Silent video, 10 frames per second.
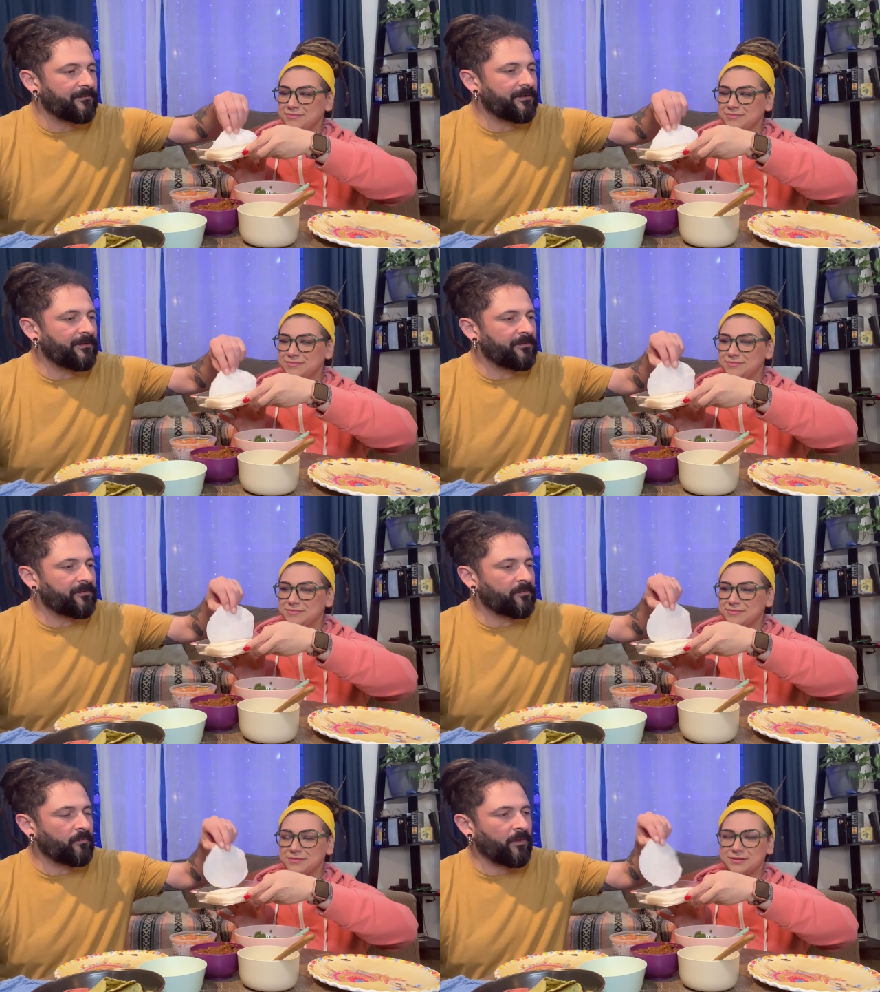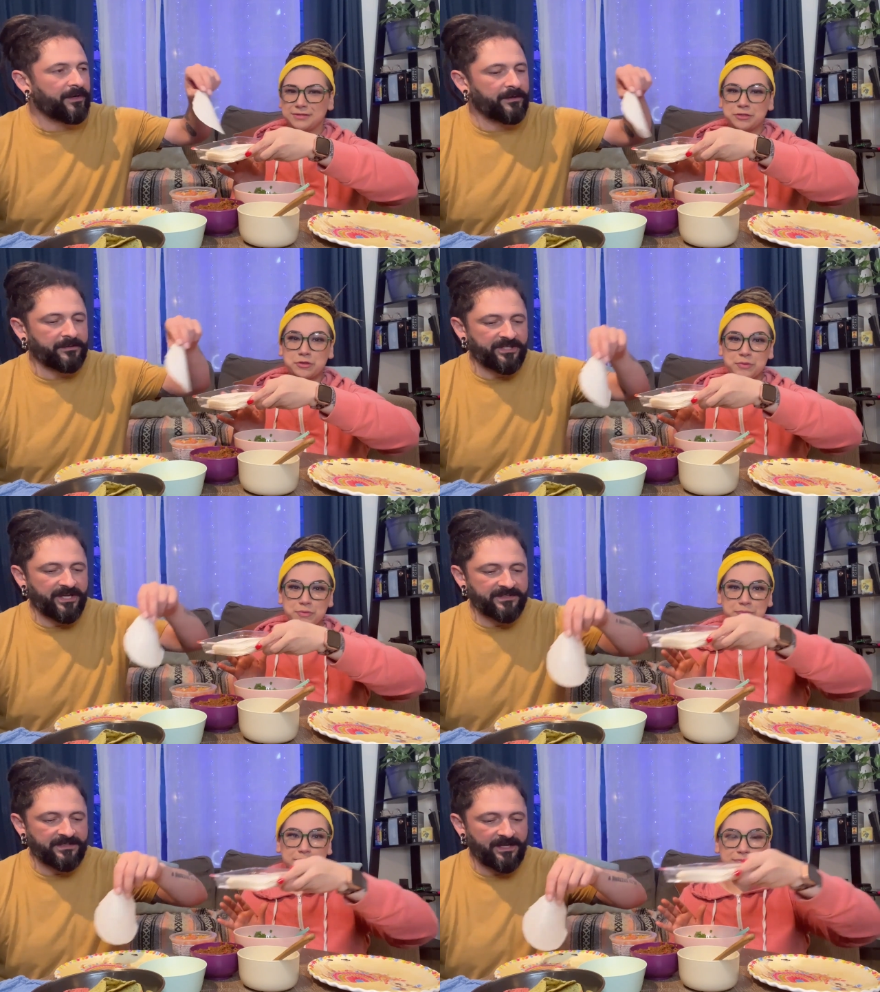Speaker 1: are those water
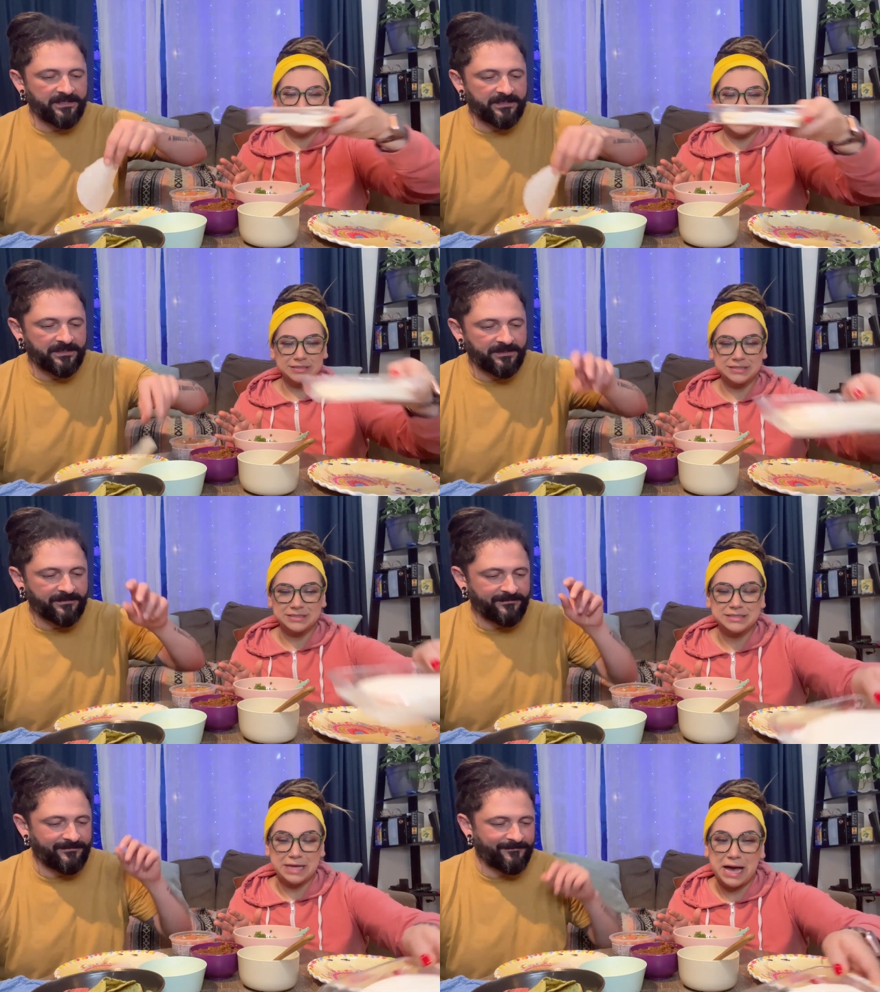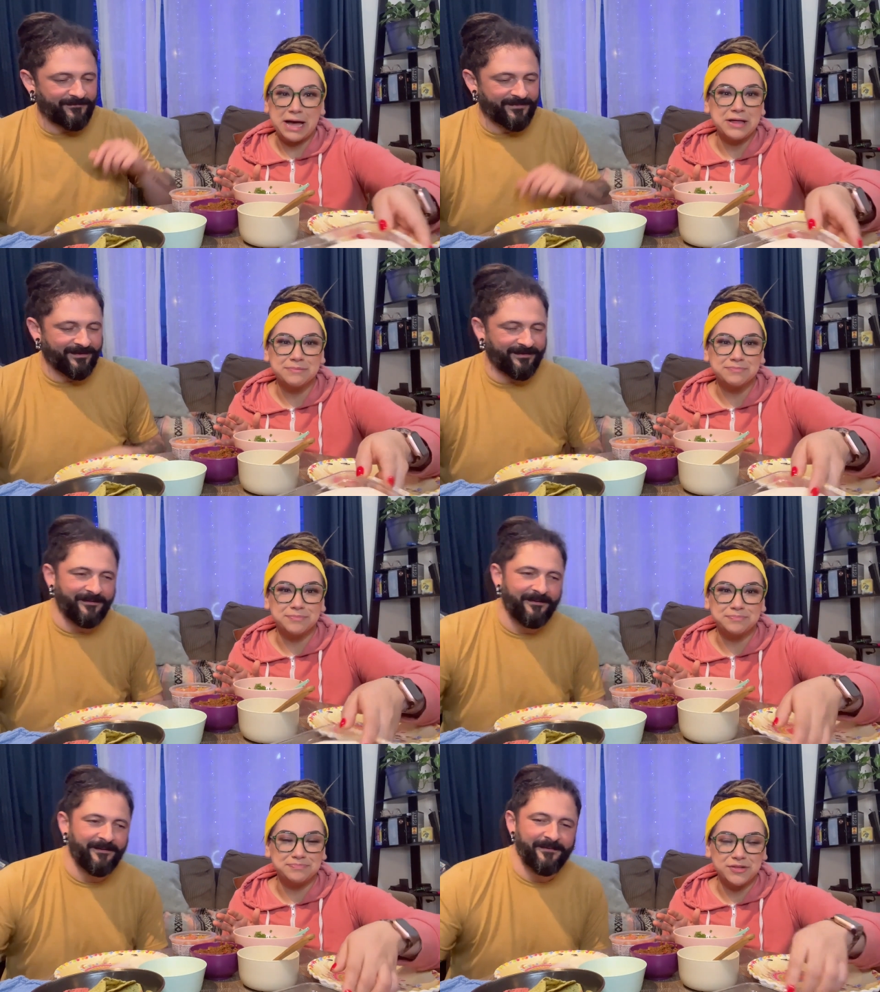chestnuts?
Speaker 2: Yeah.
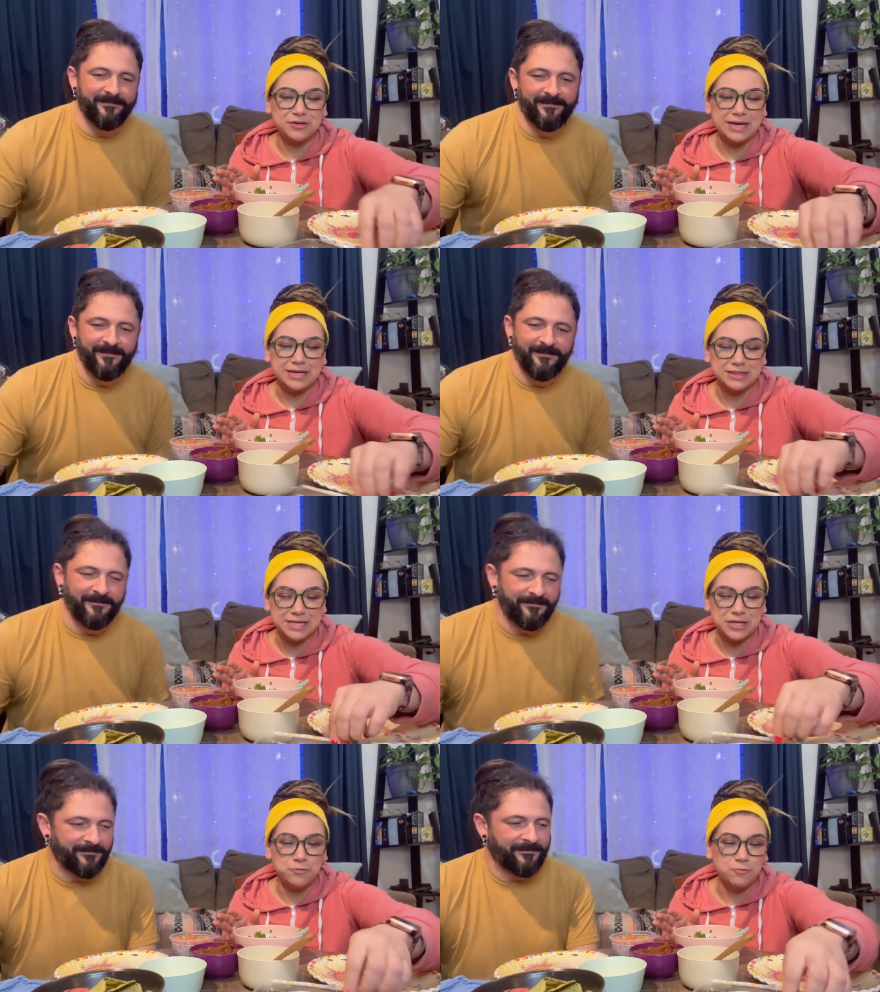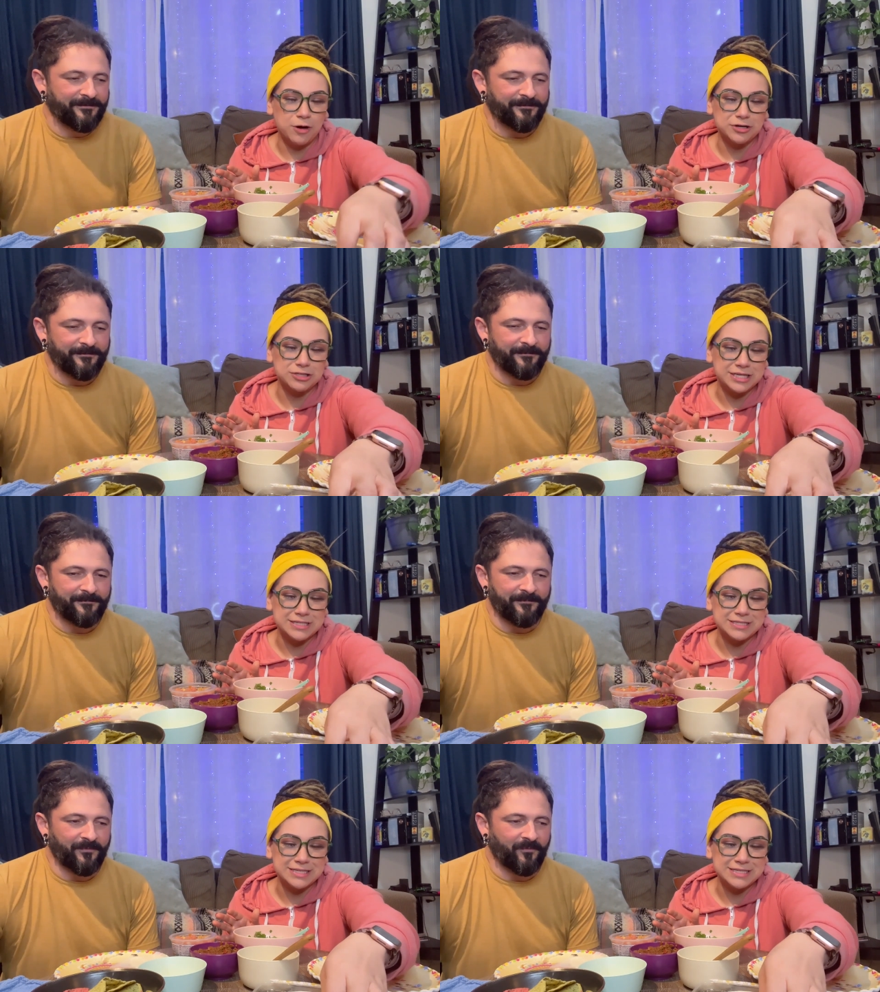They're like thin water
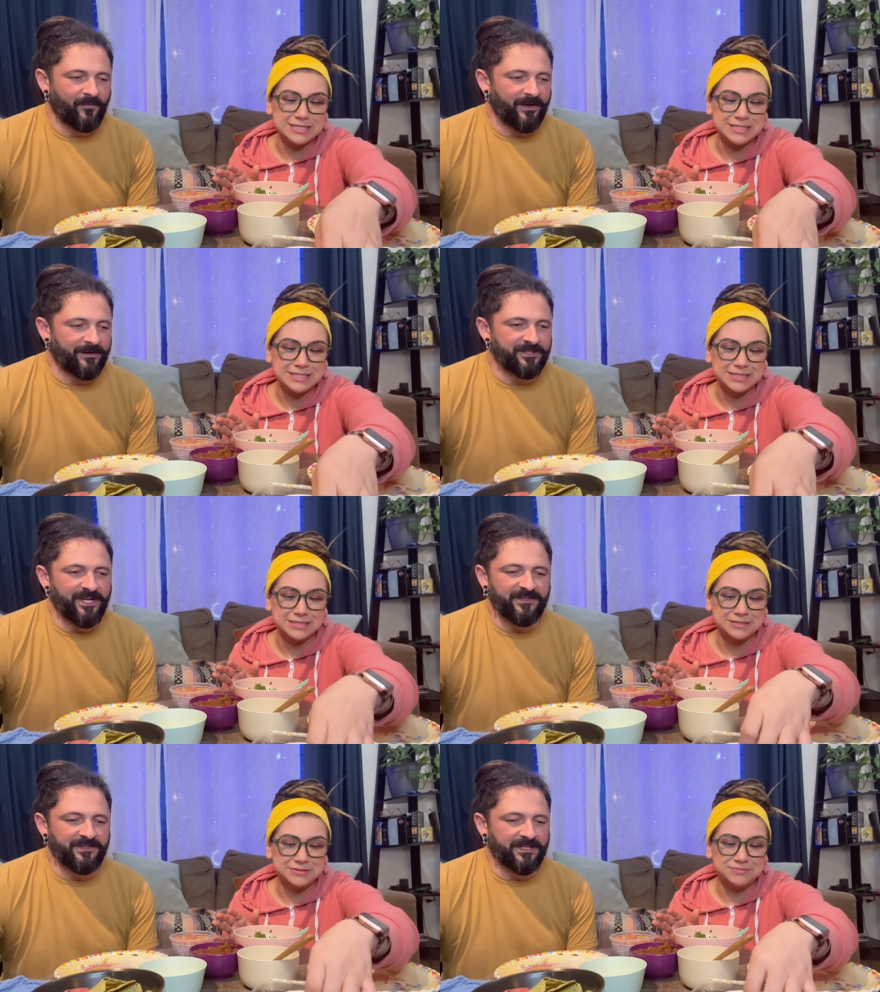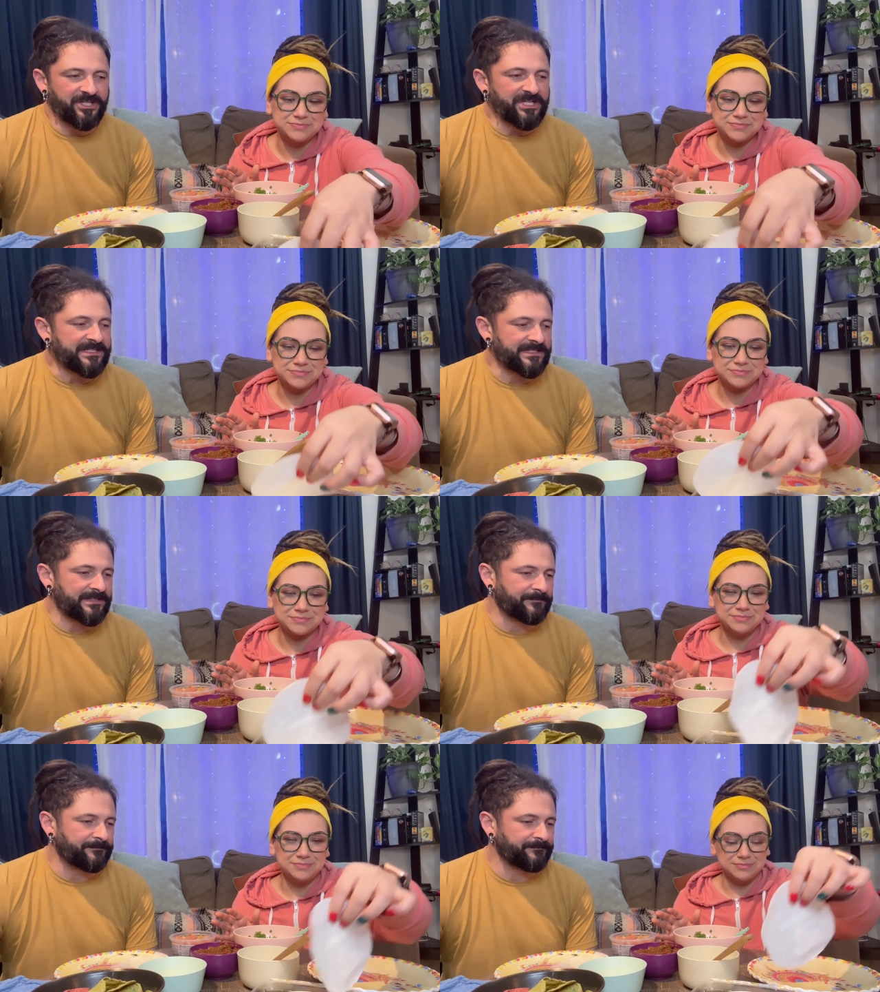chestnuts. Water
Speaker 1: chestnut
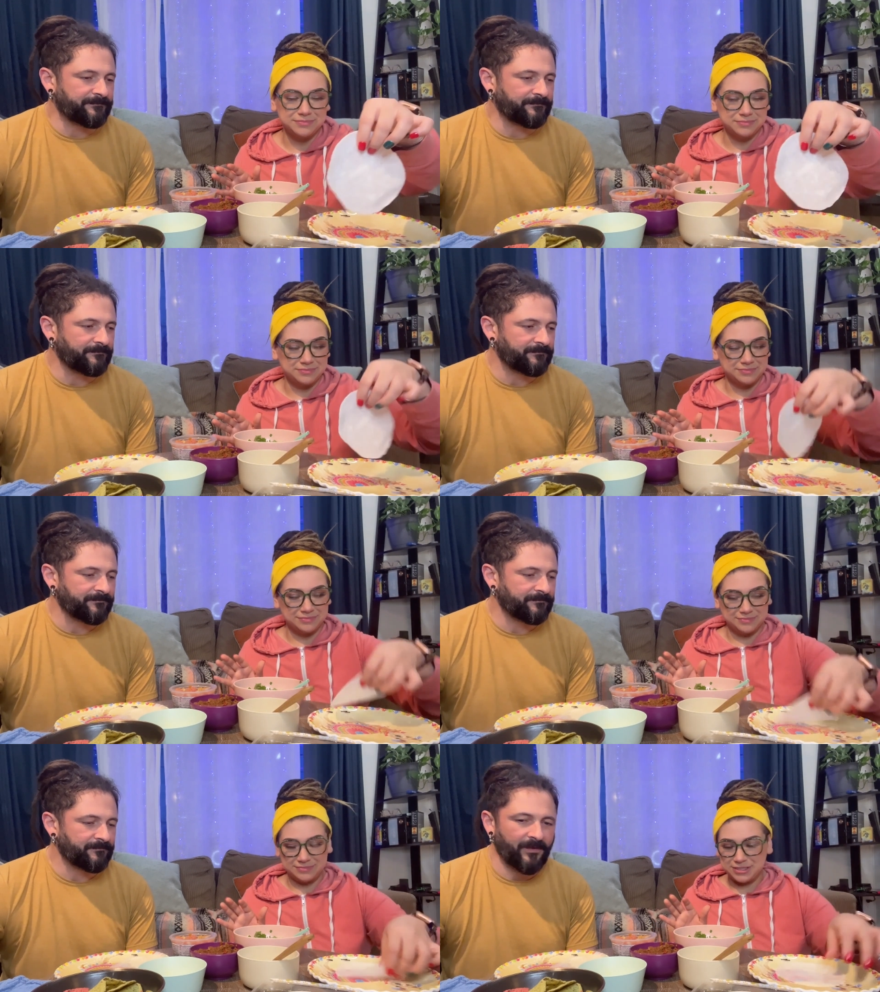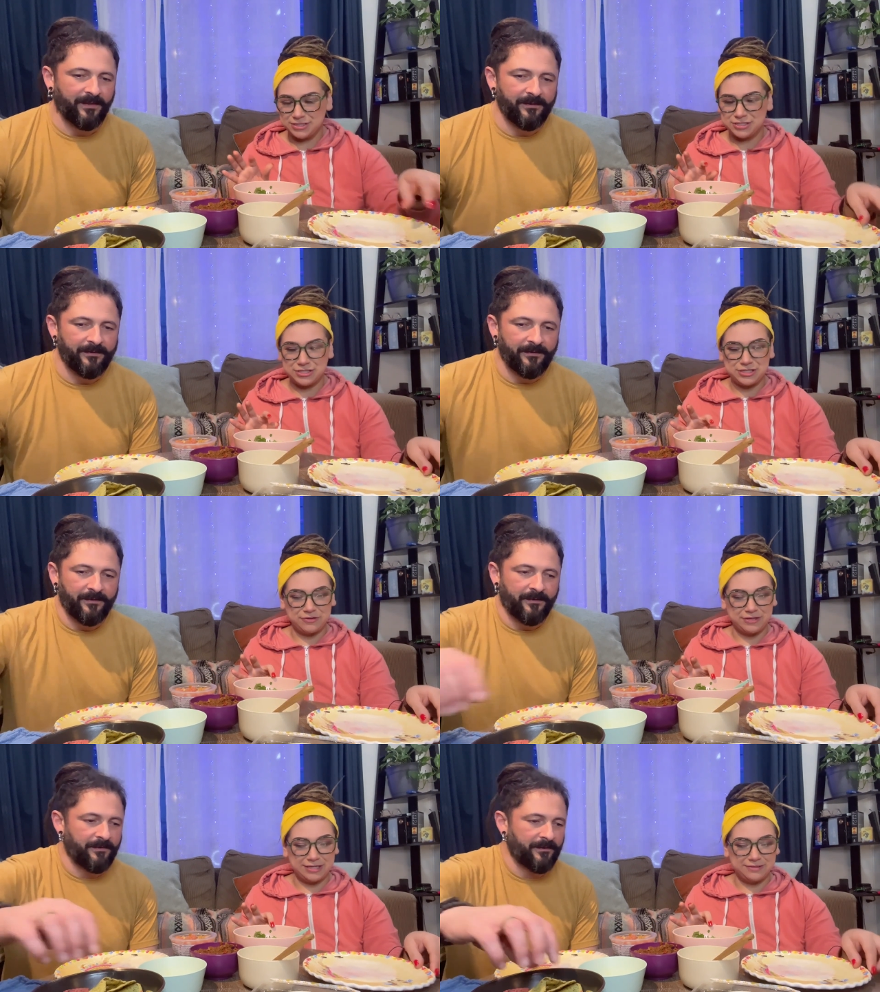sheets.
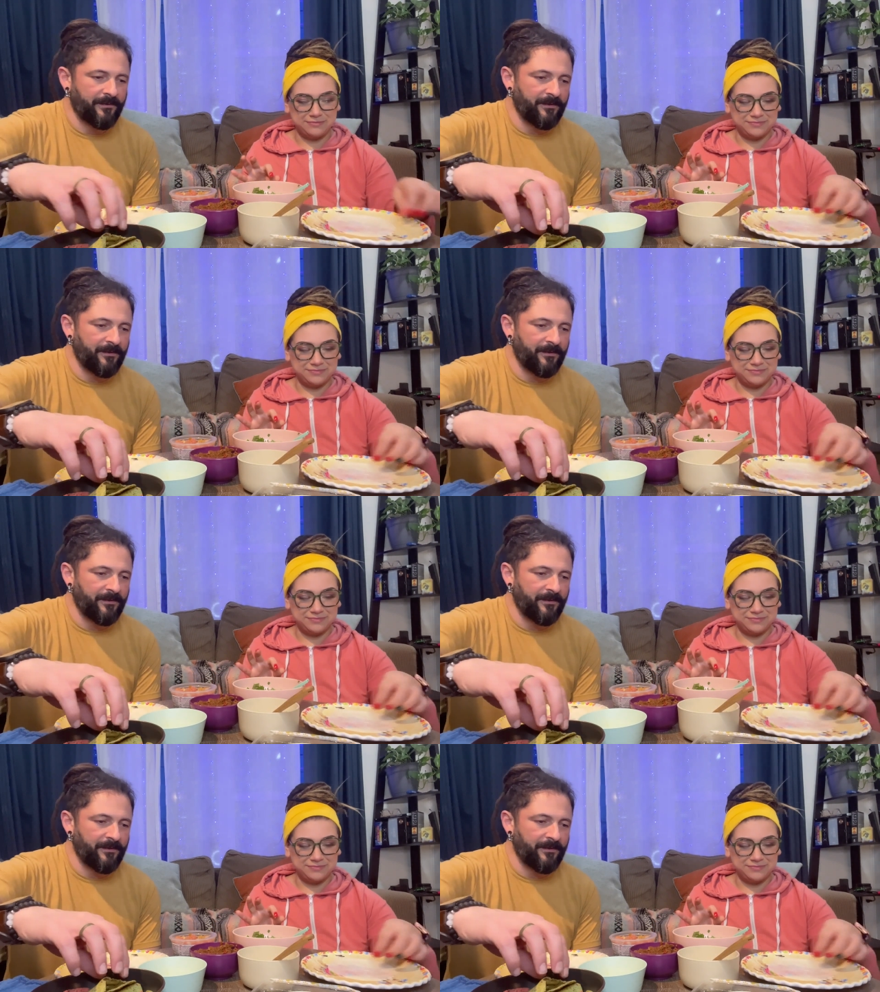
Speaker 2: So good.